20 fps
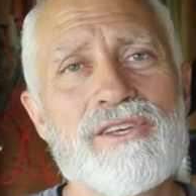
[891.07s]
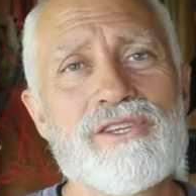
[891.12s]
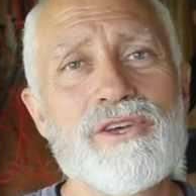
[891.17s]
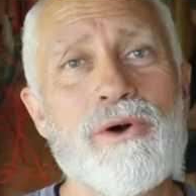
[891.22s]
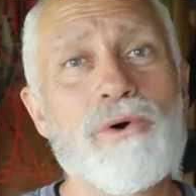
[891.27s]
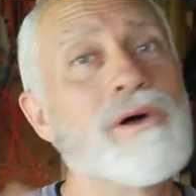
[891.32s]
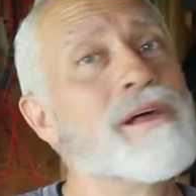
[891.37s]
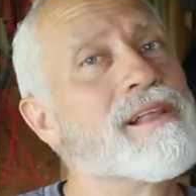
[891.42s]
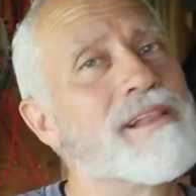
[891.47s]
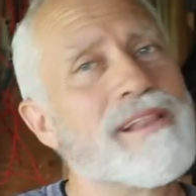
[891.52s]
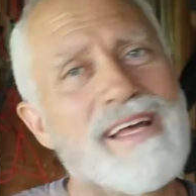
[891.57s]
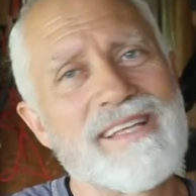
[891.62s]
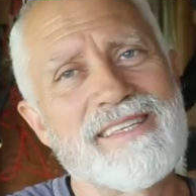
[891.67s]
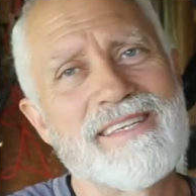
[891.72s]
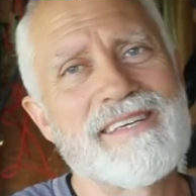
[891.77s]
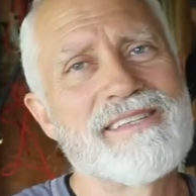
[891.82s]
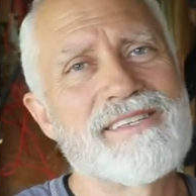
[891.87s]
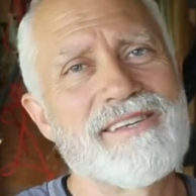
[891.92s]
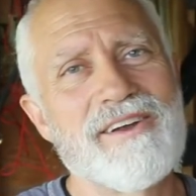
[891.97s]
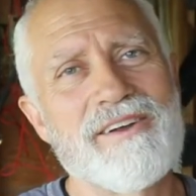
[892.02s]
So
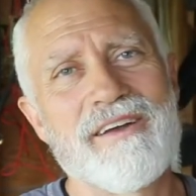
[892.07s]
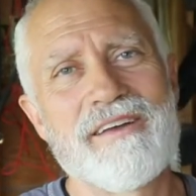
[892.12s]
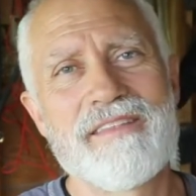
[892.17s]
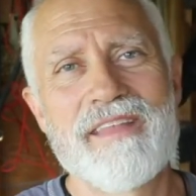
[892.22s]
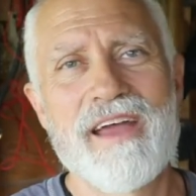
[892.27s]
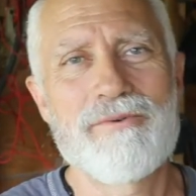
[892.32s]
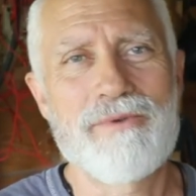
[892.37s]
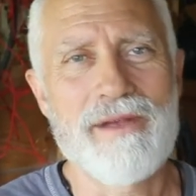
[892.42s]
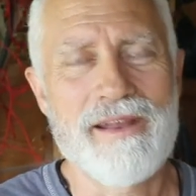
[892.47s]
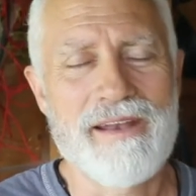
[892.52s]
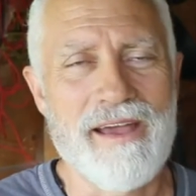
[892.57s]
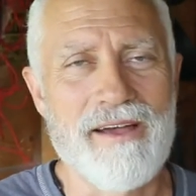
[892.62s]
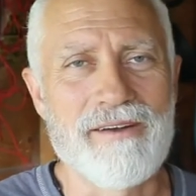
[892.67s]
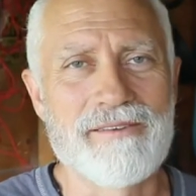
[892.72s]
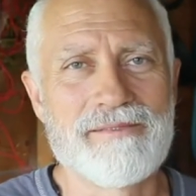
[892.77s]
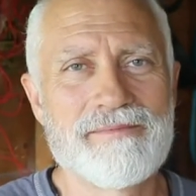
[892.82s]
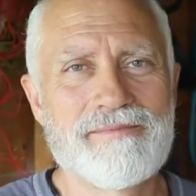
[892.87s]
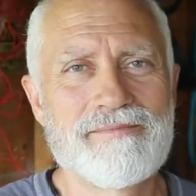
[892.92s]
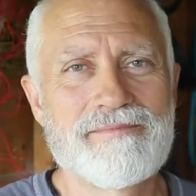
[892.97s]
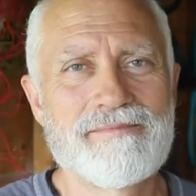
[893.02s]
let's get started on that right
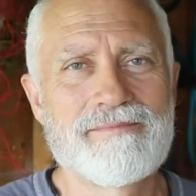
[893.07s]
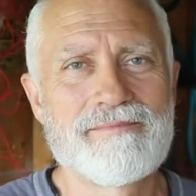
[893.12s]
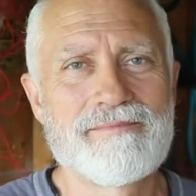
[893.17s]
now.